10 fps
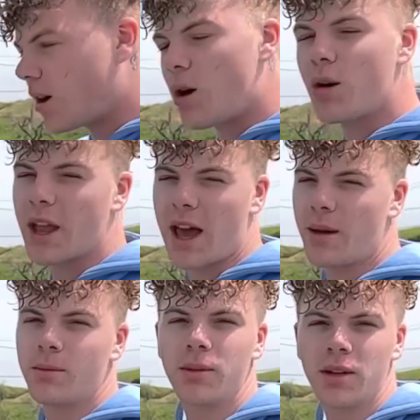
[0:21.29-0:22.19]
All
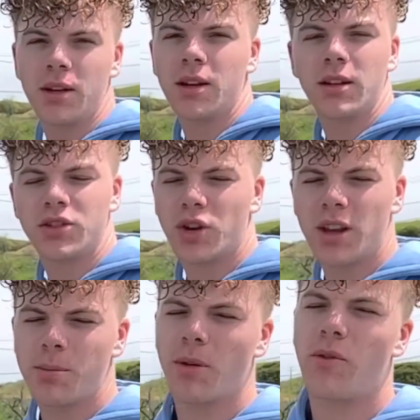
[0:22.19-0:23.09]
cap.
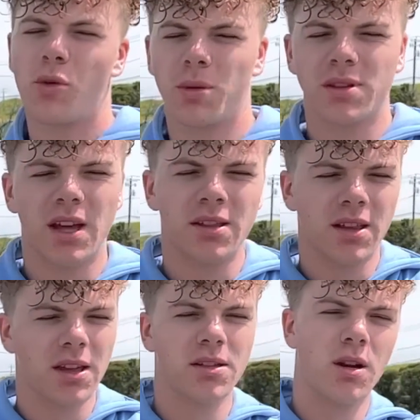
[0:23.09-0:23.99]
Tricky Performance has
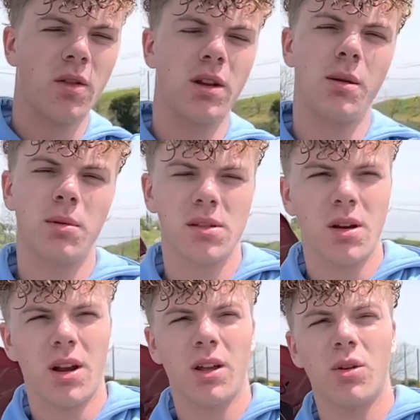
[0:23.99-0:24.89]
tested all the numbers
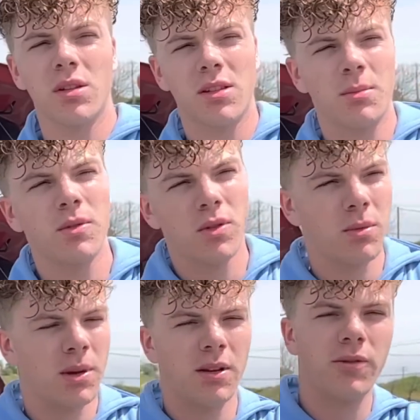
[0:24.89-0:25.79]
on it, or some of
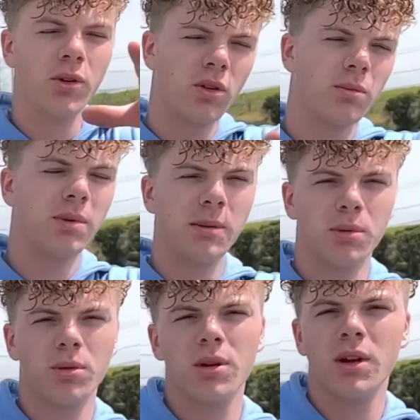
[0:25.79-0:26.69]
them, and a few other
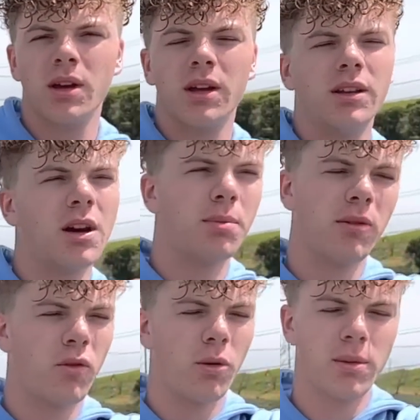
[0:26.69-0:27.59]
people. Dub
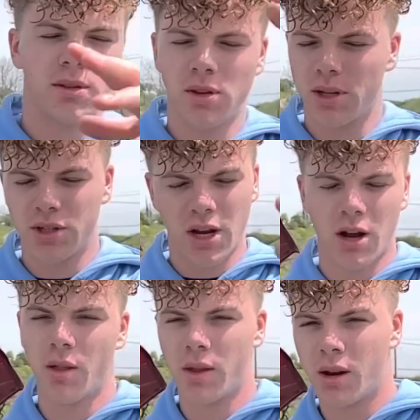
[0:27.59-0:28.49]
Performance, you can
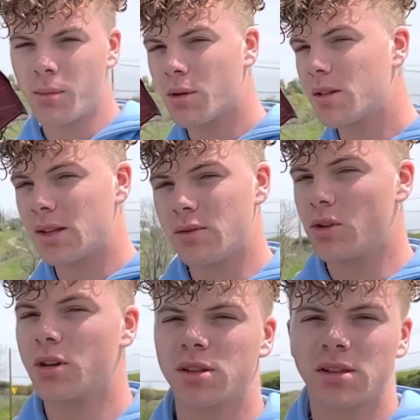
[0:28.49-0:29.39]
check on the numbers. Even
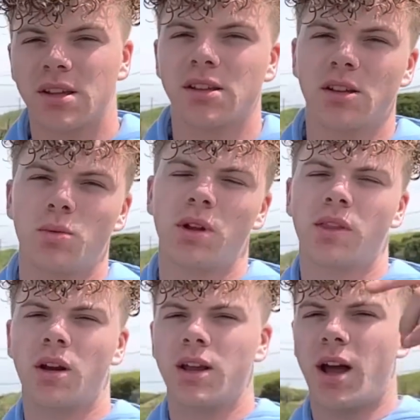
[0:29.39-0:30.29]
there's a sixty to one
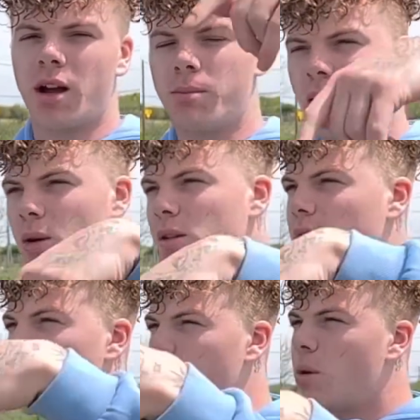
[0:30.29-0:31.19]
thirty I can post
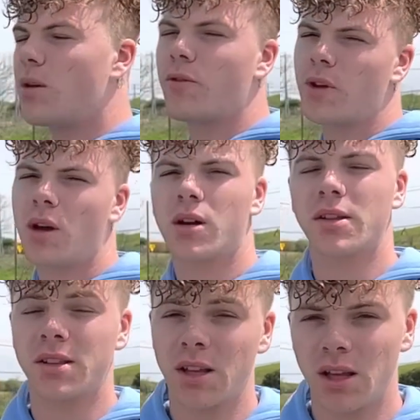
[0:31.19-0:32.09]
later on for y'all to
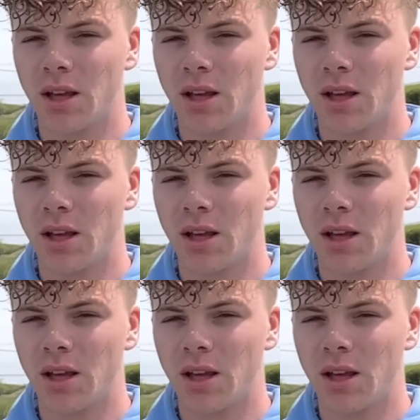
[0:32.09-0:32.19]
see.